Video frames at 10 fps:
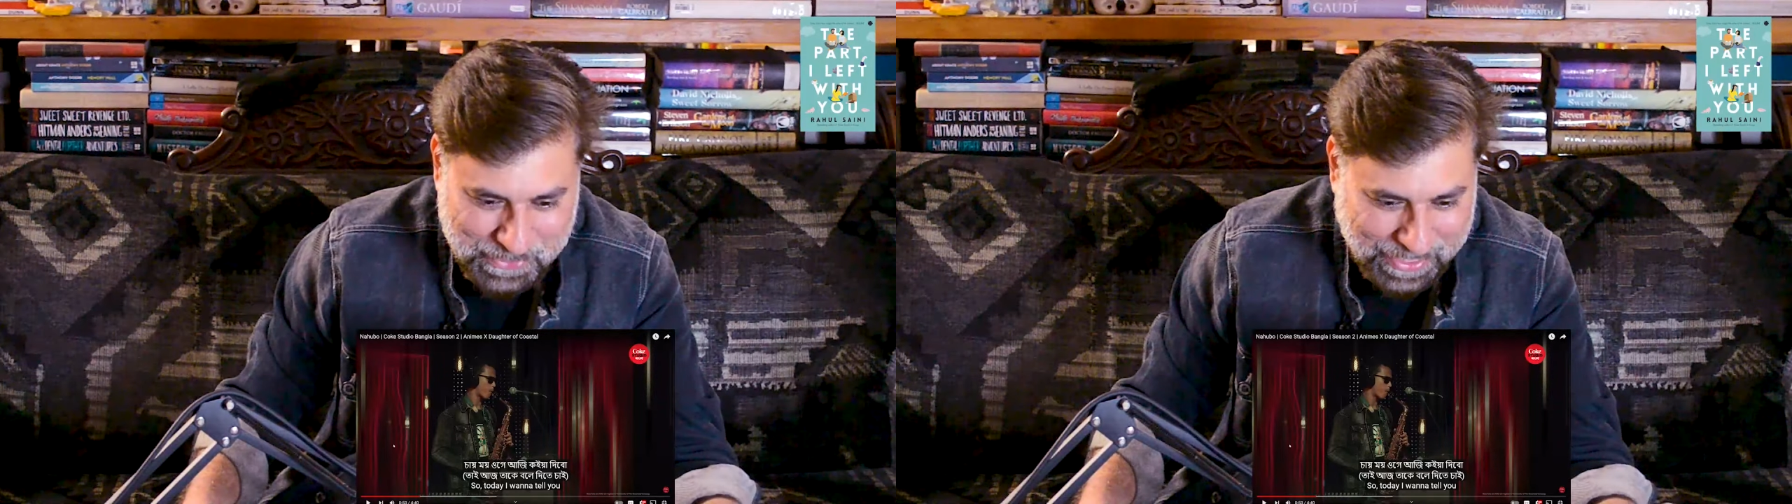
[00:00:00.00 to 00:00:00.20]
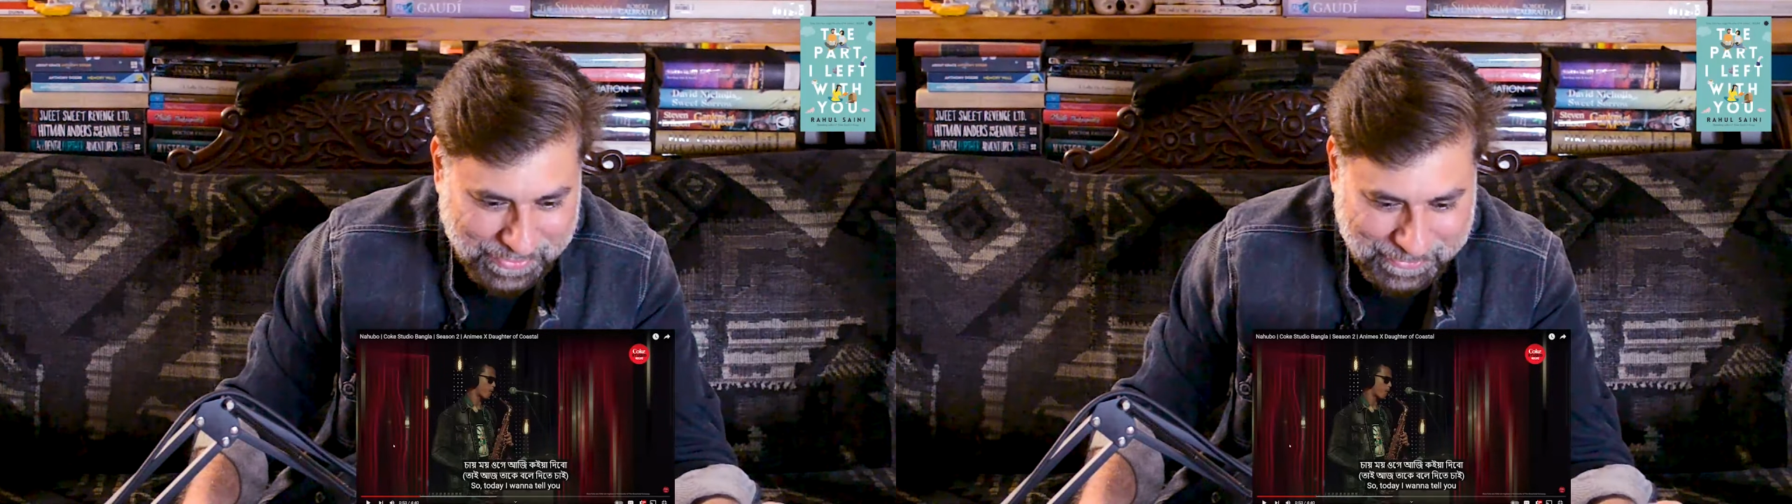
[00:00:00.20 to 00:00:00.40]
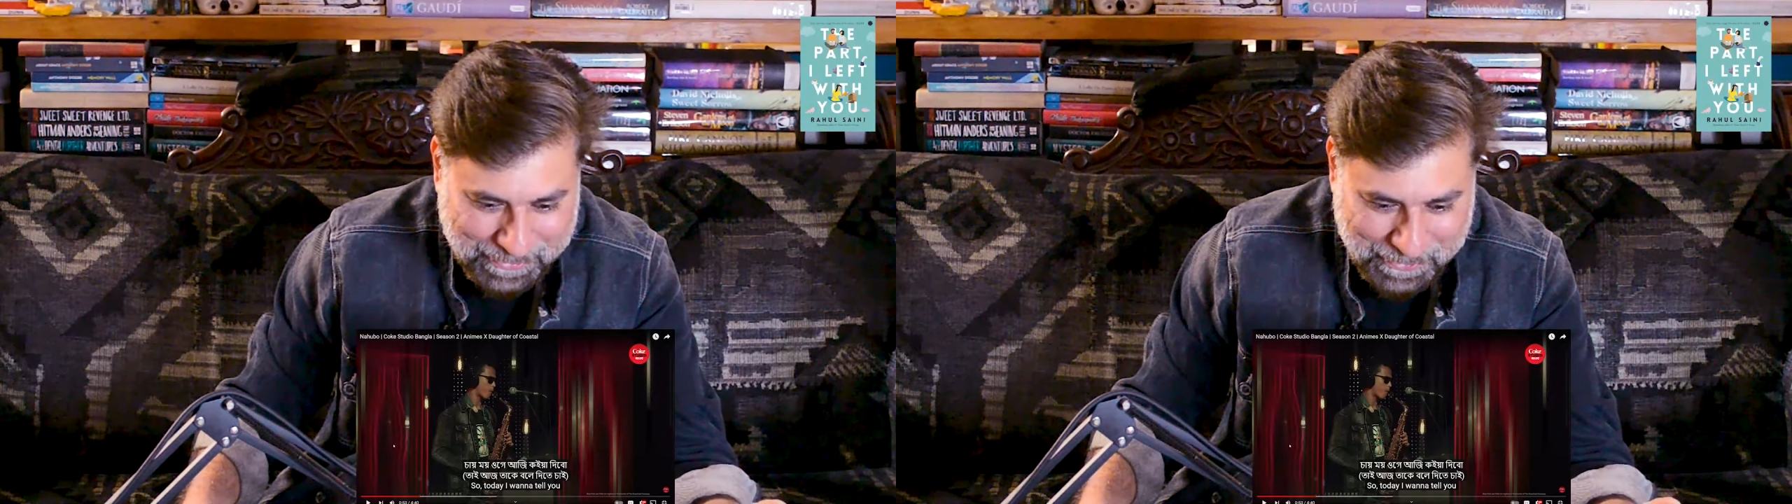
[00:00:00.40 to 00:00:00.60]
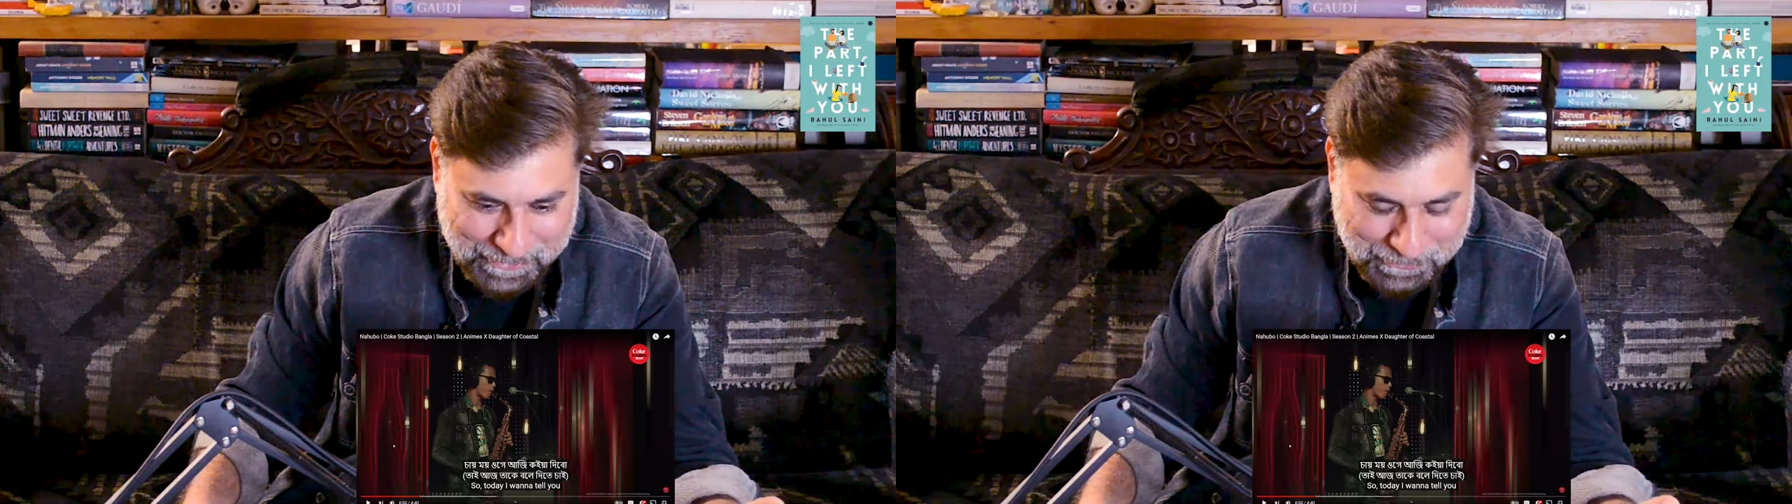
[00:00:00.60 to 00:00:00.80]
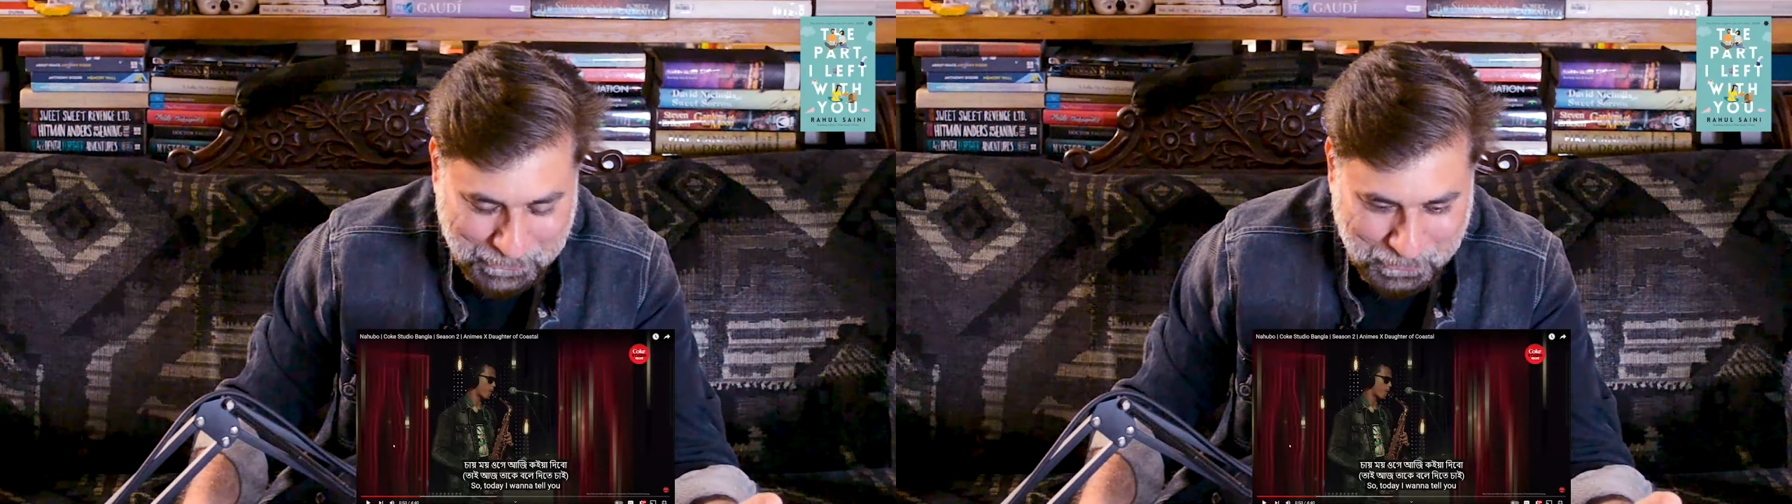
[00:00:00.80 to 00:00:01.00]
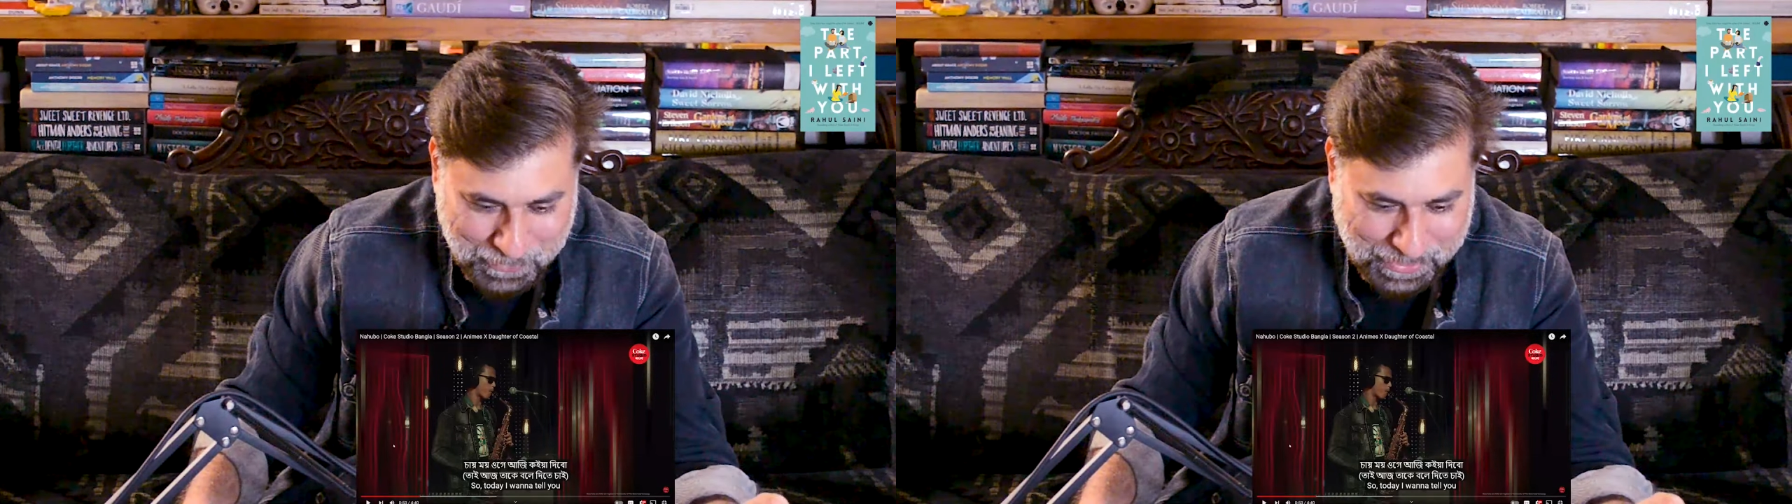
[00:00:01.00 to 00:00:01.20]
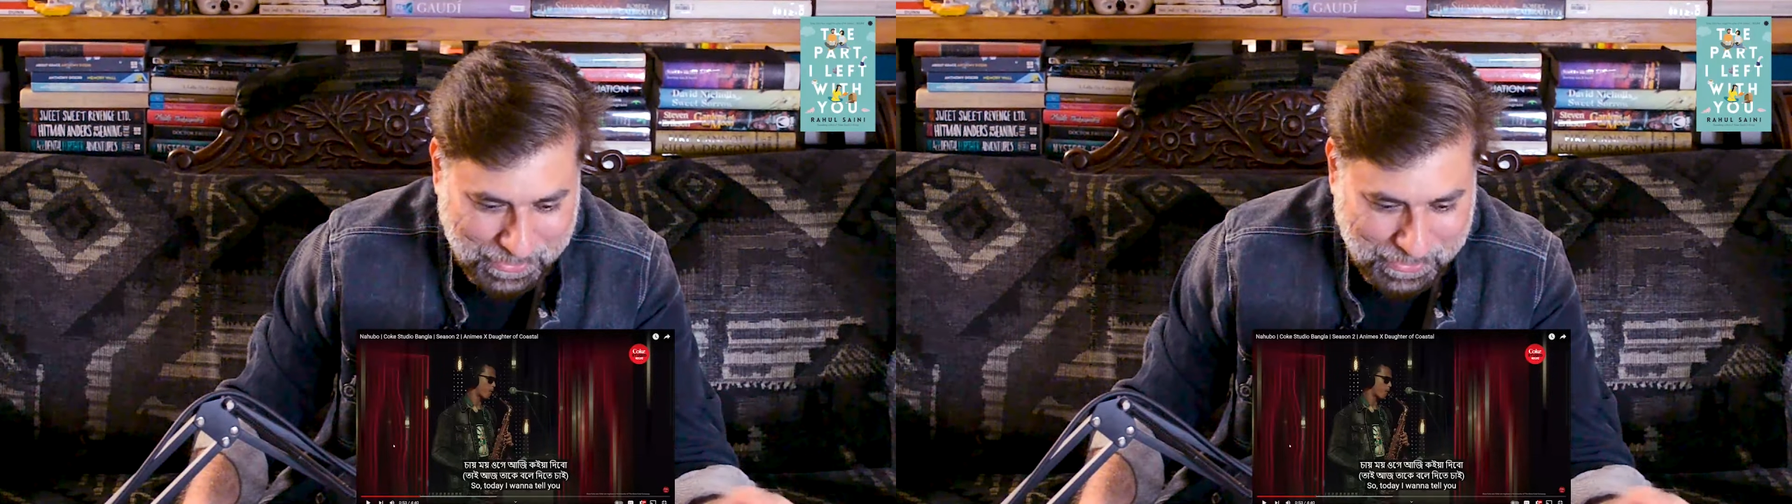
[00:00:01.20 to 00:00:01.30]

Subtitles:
And you know,